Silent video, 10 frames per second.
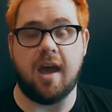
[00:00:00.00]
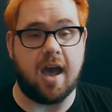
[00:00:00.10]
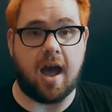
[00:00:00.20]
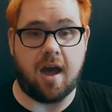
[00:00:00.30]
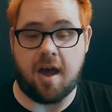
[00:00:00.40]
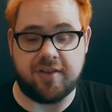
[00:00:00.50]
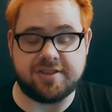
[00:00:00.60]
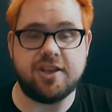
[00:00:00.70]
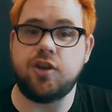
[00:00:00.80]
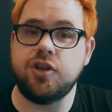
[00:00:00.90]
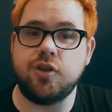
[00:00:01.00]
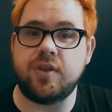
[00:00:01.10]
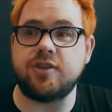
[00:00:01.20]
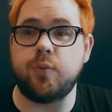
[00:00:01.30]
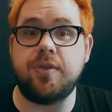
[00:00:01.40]
Uh, obviously, you could do
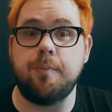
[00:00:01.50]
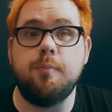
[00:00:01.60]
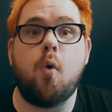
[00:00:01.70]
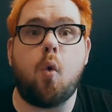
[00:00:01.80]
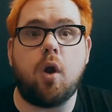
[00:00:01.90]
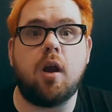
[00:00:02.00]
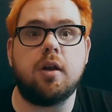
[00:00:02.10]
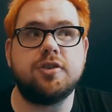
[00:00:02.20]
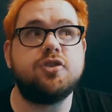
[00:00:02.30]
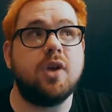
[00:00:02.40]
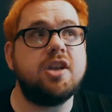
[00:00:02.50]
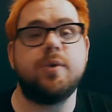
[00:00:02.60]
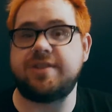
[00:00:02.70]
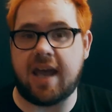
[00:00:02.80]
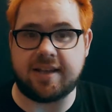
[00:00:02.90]
this with more
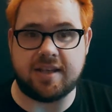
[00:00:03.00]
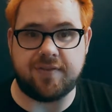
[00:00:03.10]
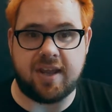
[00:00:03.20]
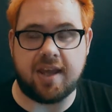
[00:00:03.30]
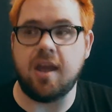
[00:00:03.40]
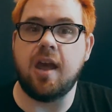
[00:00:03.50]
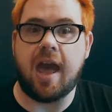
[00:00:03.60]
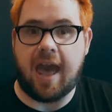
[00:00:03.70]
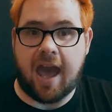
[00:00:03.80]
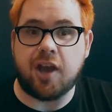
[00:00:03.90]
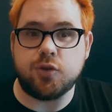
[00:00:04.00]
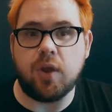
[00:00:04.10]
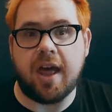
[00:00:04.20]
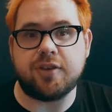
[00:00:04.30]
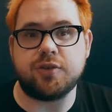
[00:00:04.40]
strenuous activity,
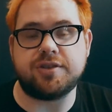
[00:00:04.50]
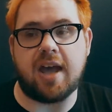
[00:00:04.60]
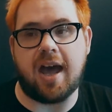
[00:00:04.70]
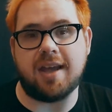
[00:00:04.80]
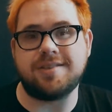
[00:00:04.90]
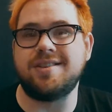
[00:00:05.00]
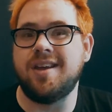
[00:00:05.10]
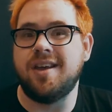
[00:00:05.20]
actual exercise.